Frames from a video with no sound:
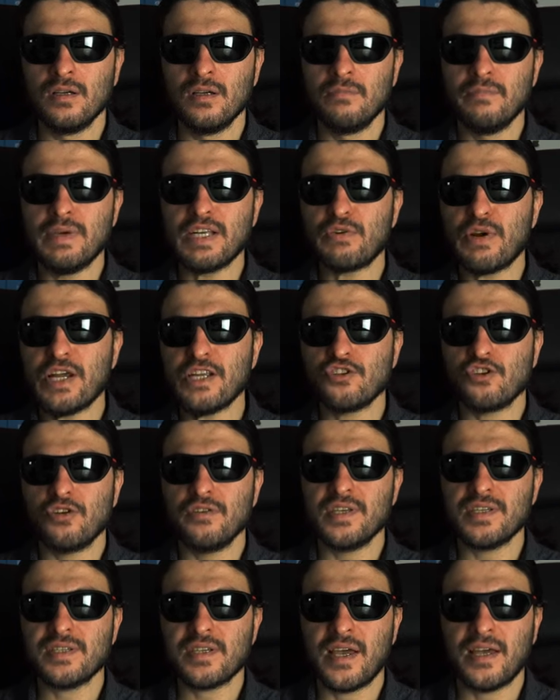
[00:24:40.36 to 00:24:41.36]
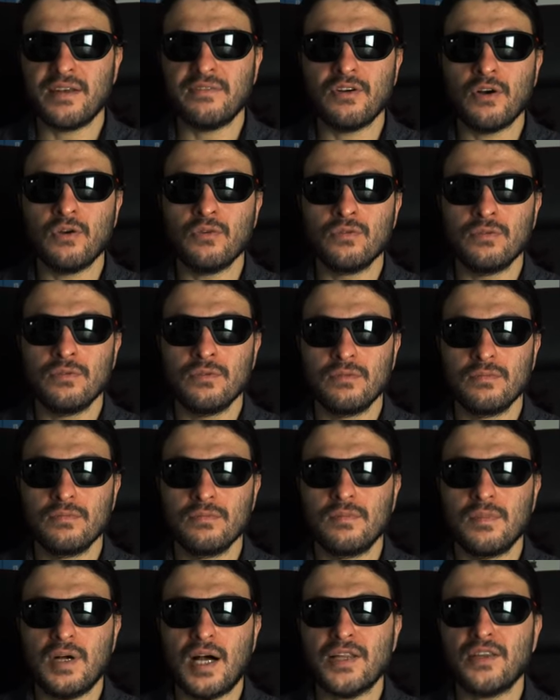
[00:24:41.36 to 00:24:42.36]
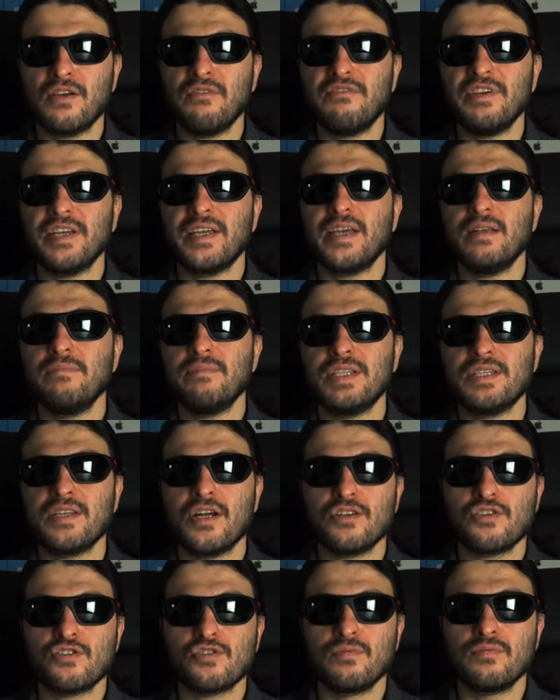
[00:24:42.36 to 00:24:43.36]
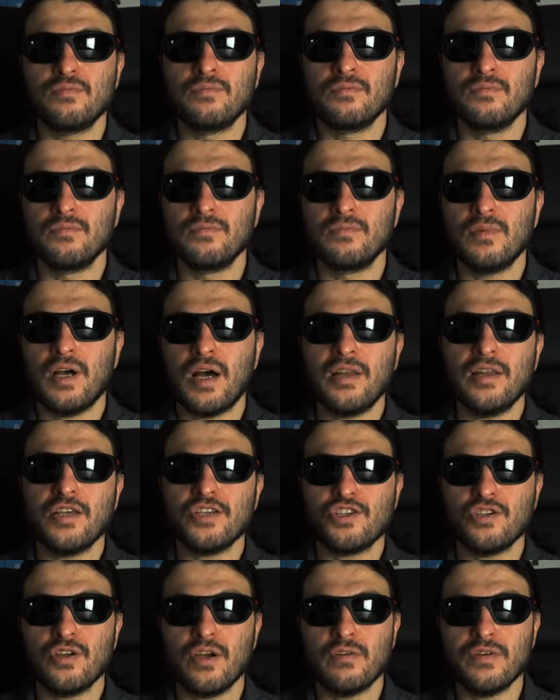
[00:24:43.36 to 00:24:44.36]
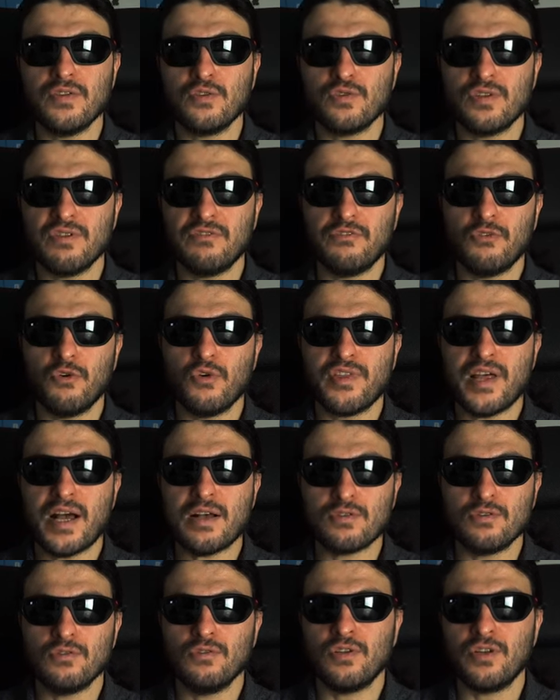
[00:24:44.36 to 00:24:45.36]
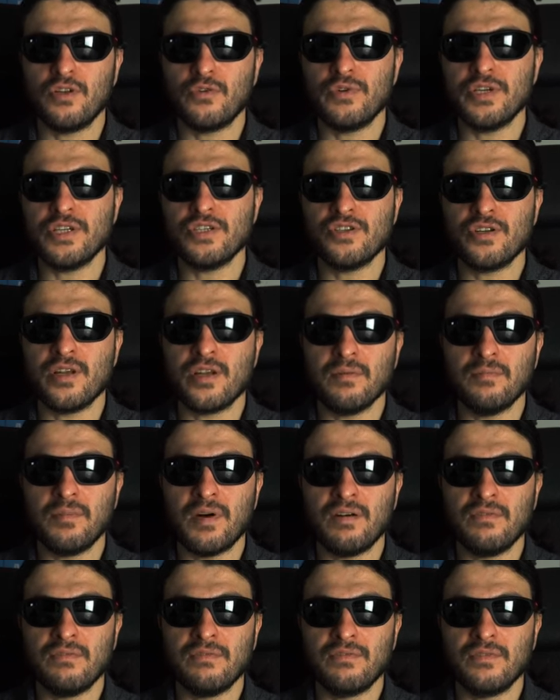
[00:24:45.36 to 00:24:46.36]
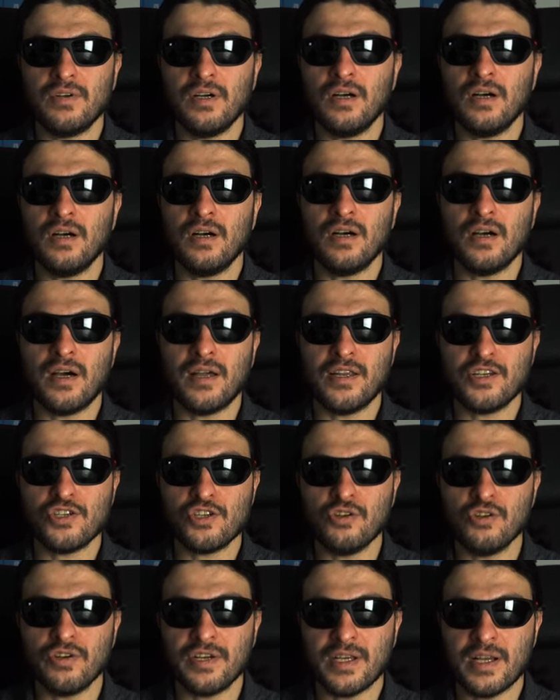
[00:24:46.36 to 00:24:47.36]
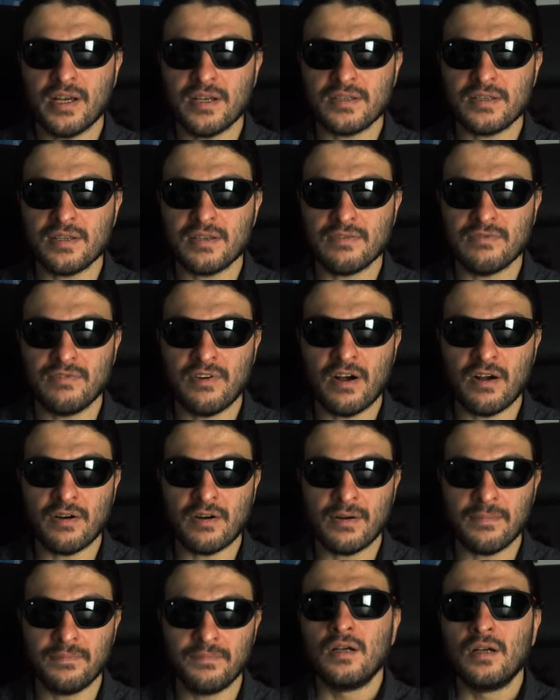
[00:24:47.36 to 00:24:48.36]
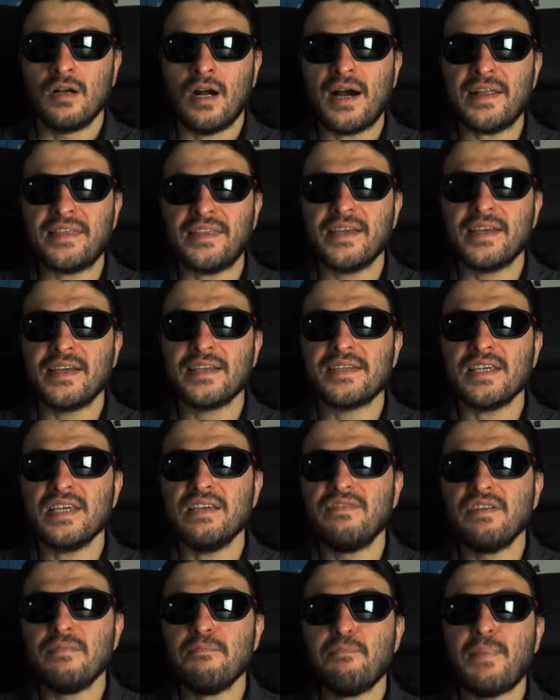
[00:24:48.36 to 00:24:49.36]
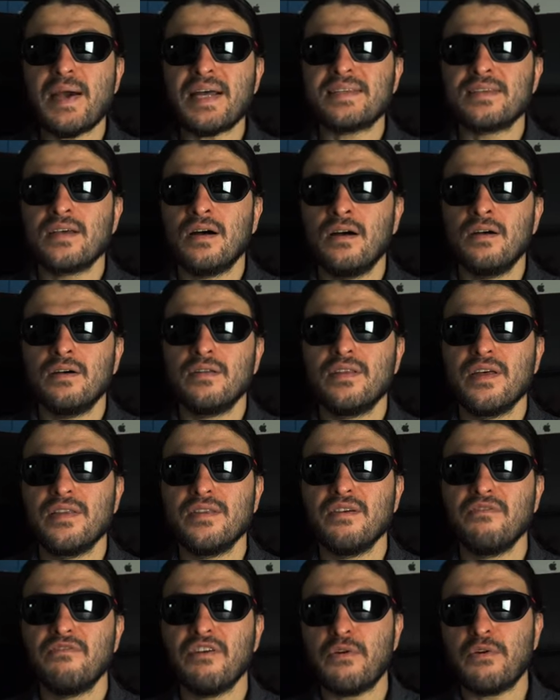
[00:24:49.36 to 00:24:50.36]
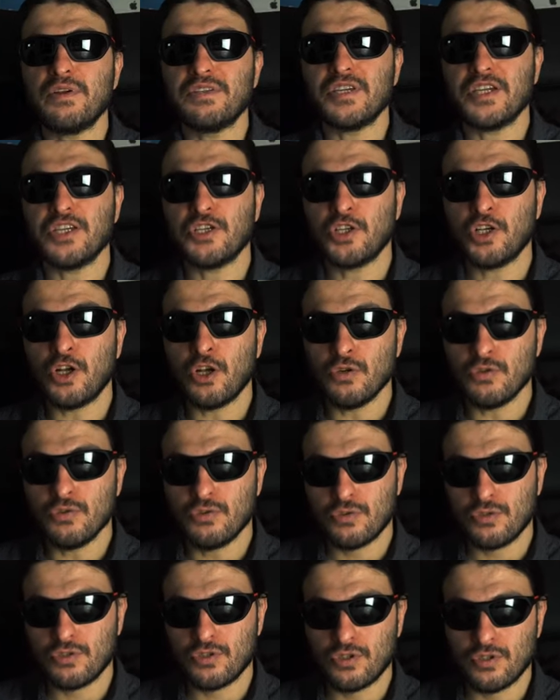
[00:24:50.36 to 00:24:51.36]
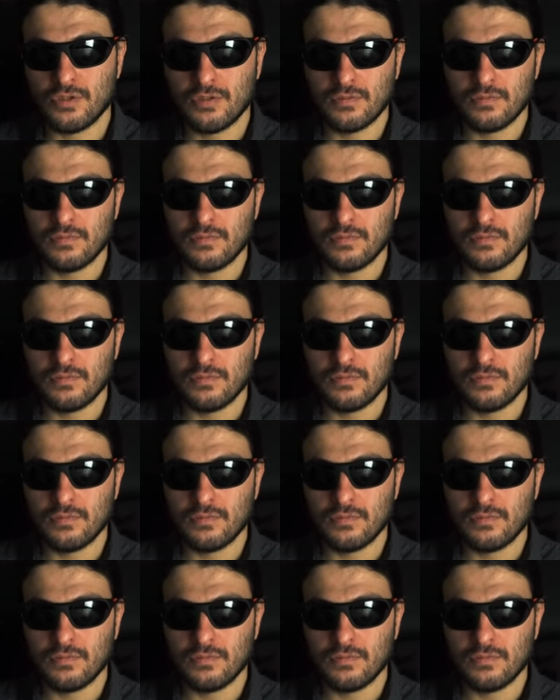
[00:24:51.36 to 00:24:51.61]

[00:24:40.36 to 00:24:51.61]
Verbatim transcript: Mid-range on this headphone, I don't think can be touched unless you go into the $4,000 region and above, unless you're looking at a Susvara. I think it's even better than the Verite Closed.